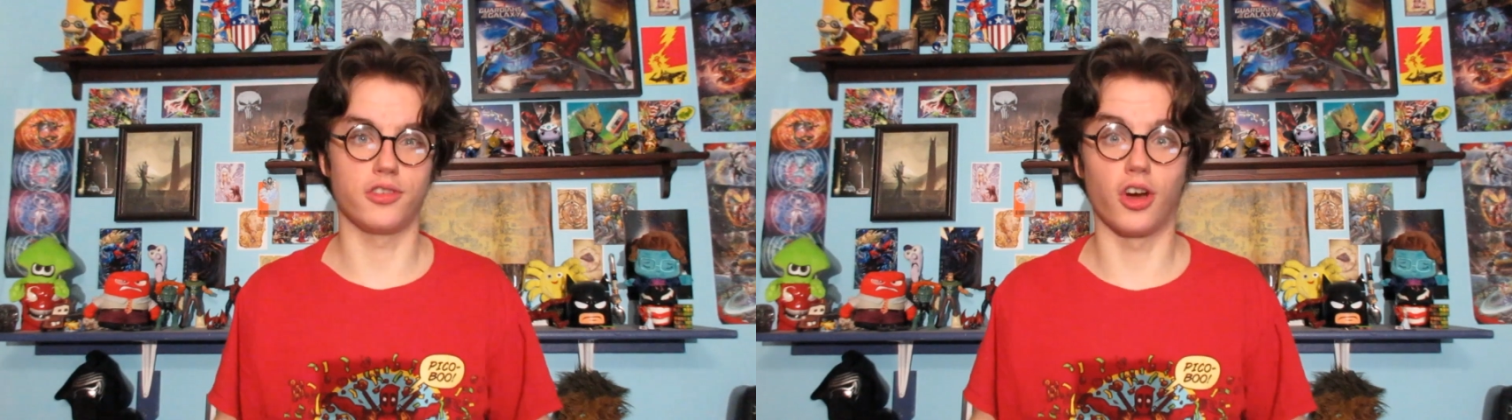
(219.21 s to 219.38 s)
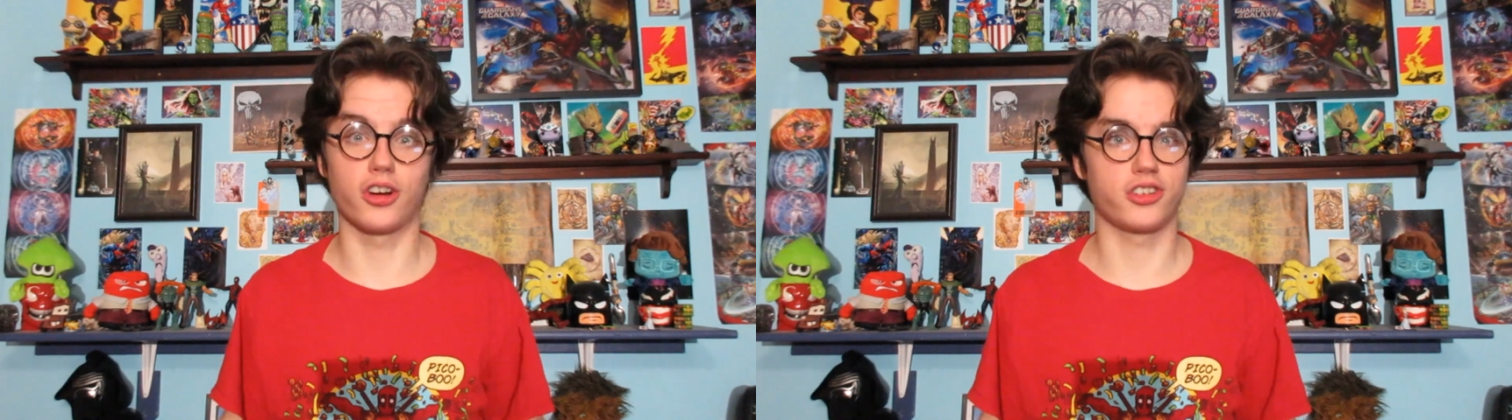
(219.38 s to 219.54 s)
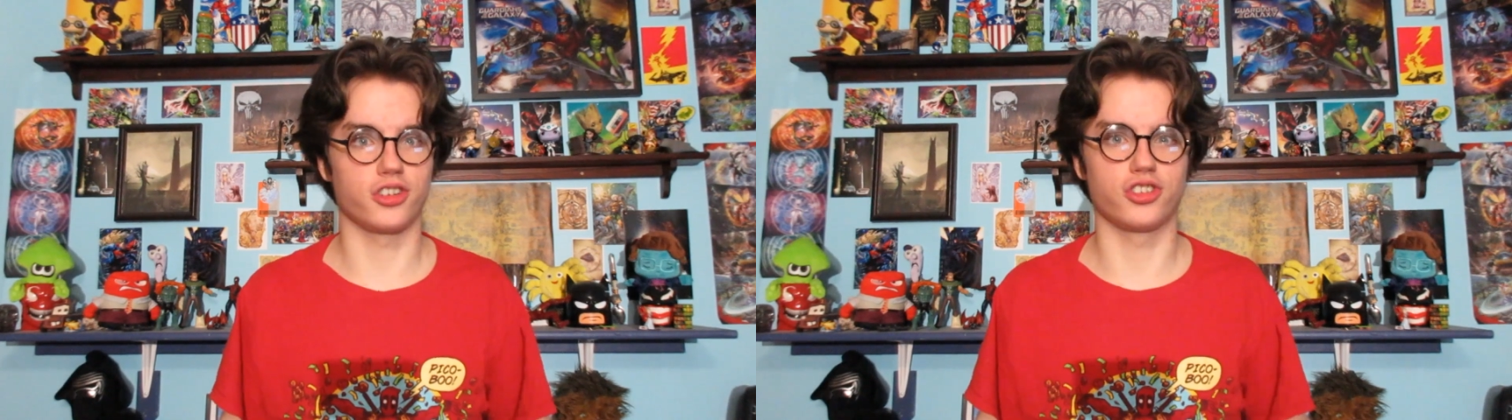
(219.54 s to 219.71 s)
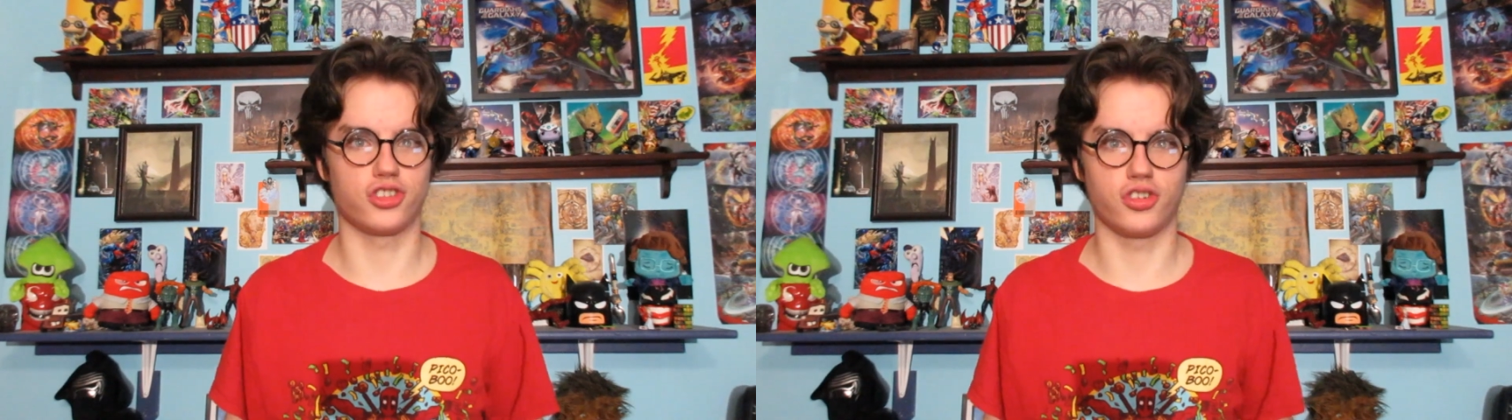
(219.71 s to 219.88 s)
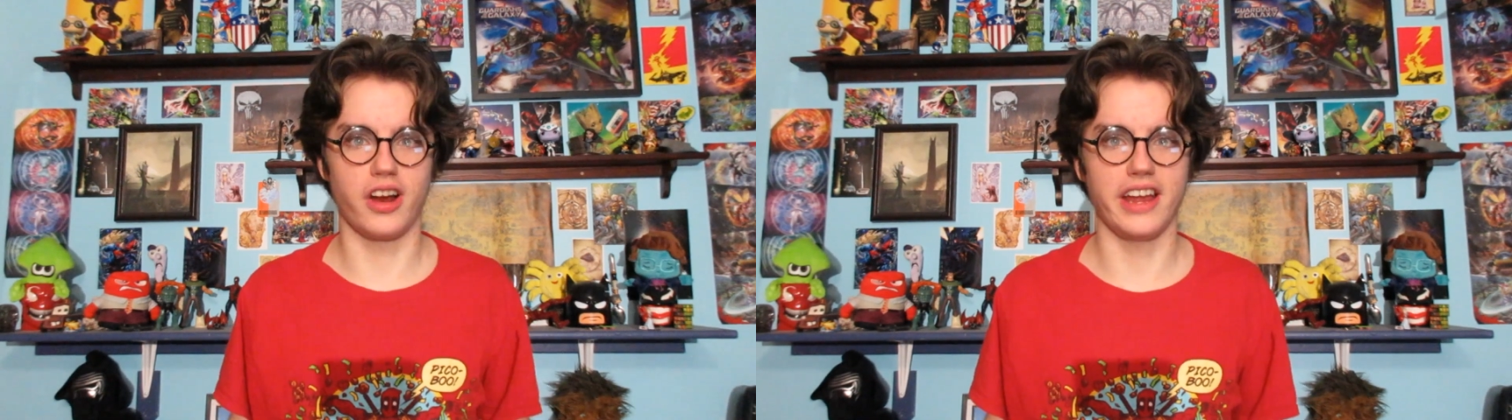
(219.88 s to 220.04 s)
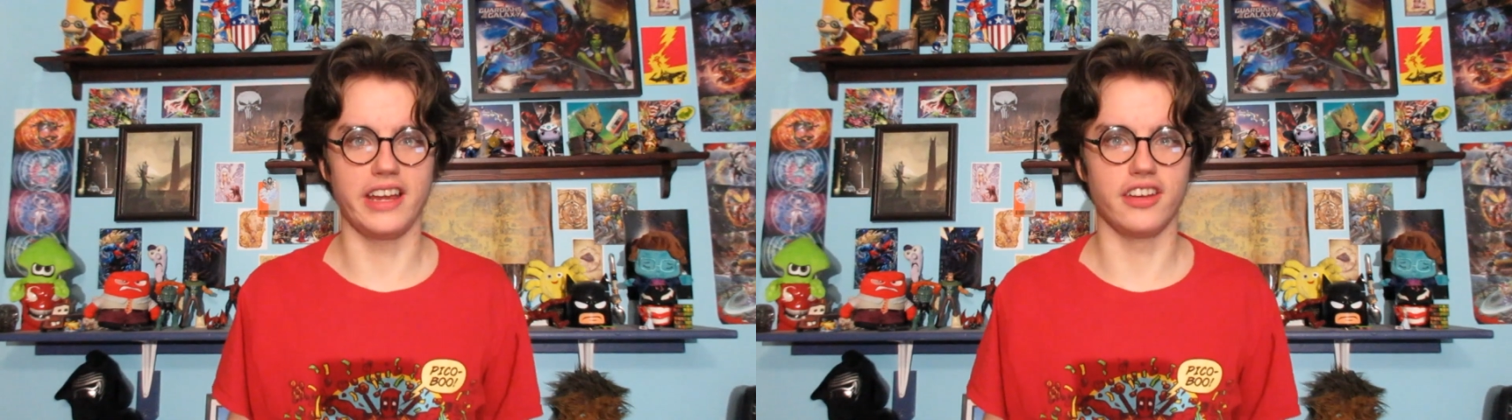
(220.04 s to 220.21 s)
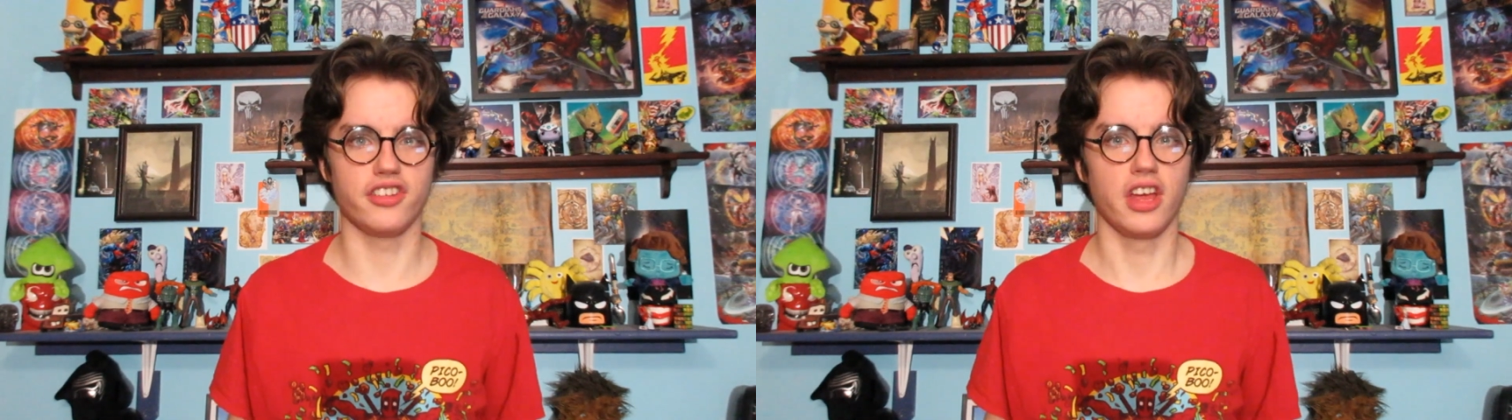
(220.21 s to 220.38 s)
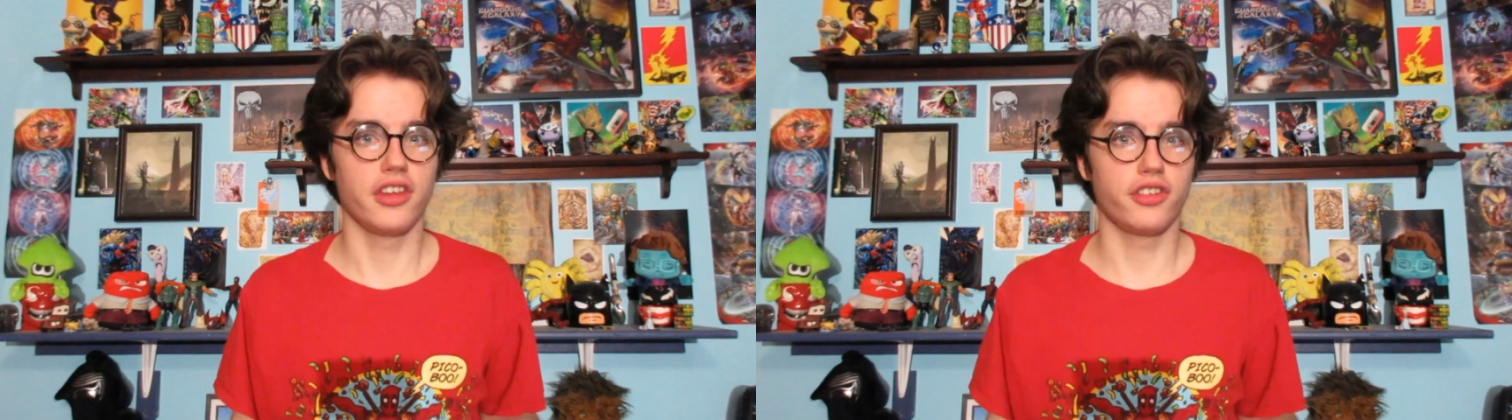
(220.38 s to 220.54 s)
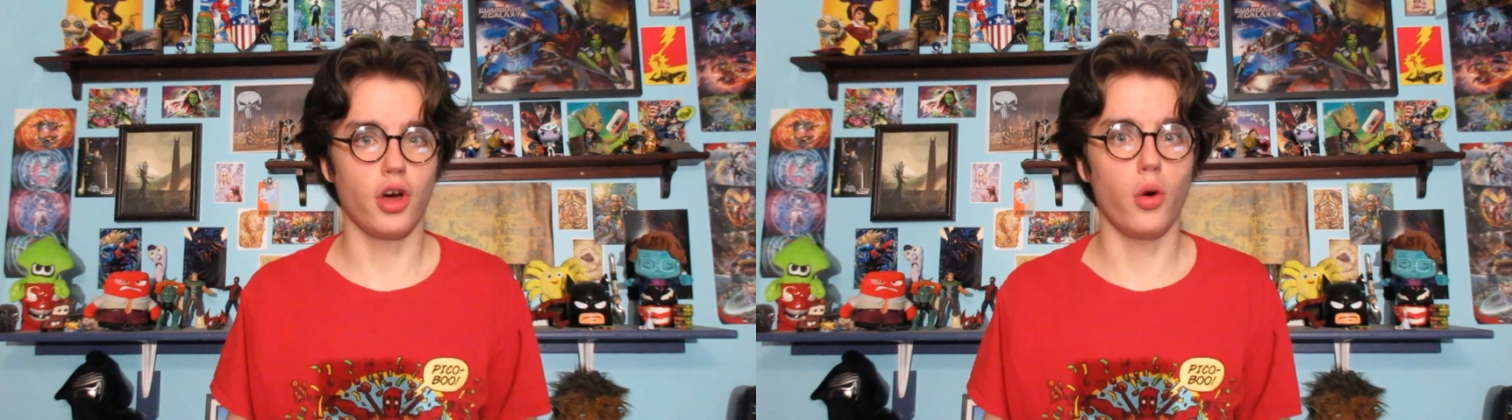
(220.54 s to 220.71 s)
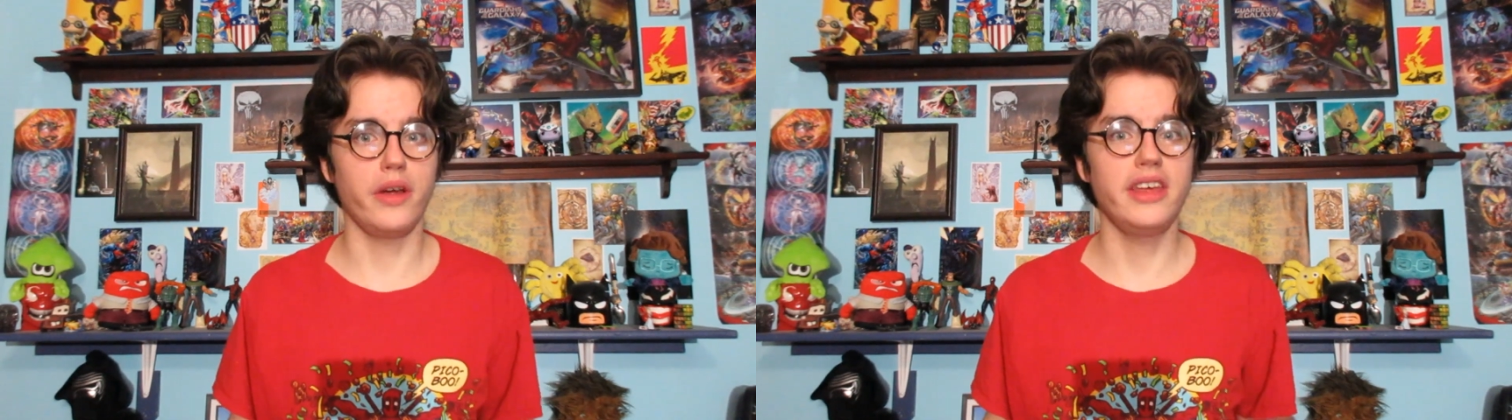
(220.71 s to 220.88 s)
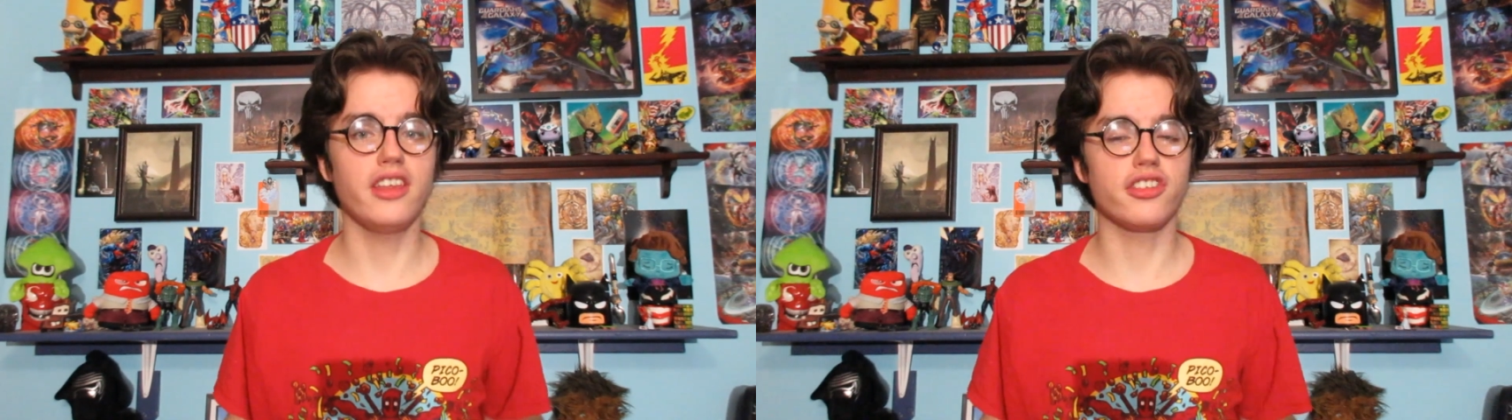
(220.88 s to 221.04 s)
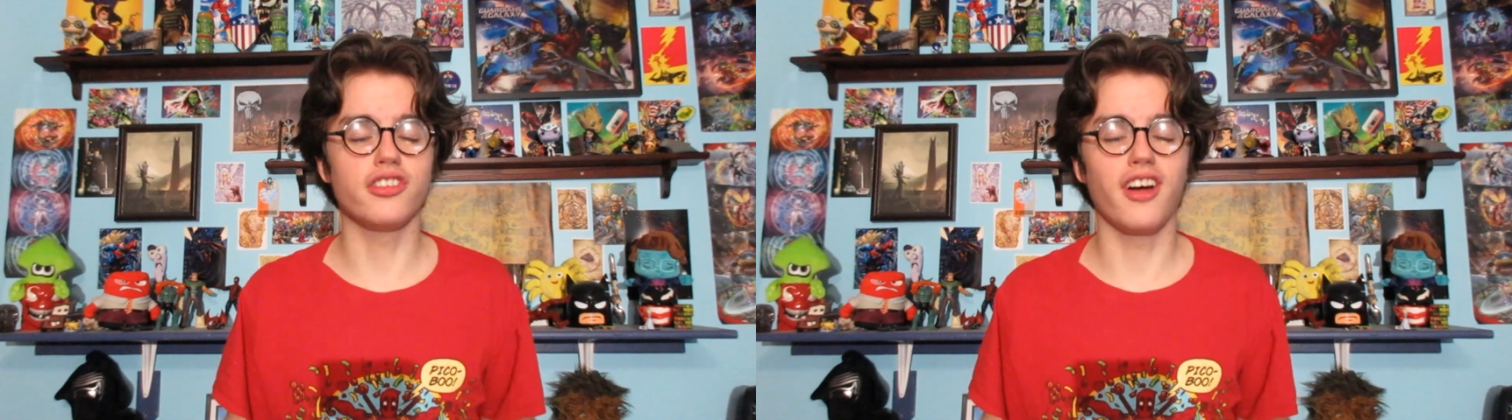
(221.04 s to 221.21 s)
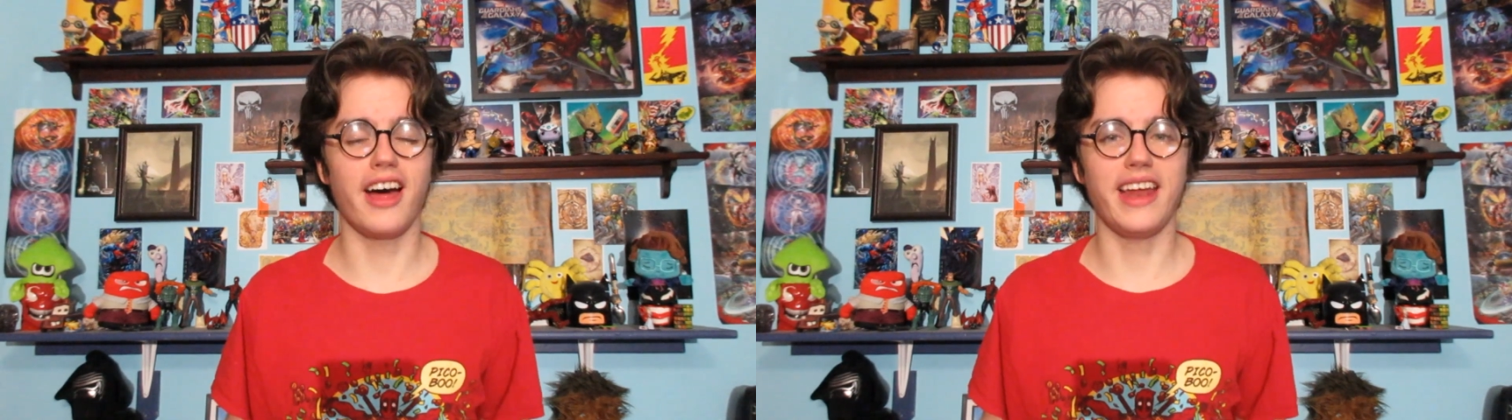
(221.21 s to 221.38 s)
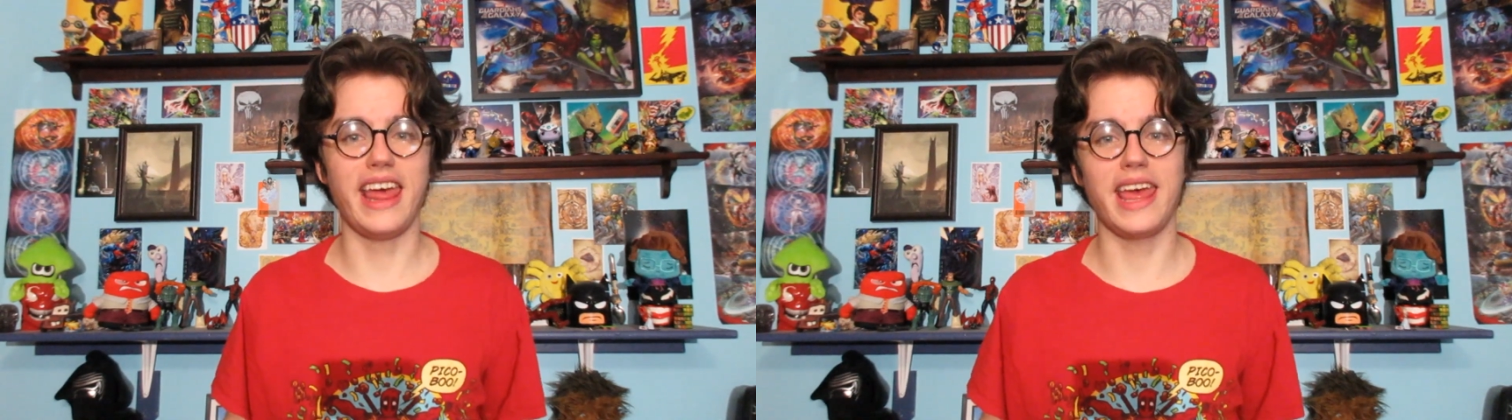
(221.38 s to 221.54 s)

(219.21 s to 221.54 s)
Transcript: Doctor Strange, so he is not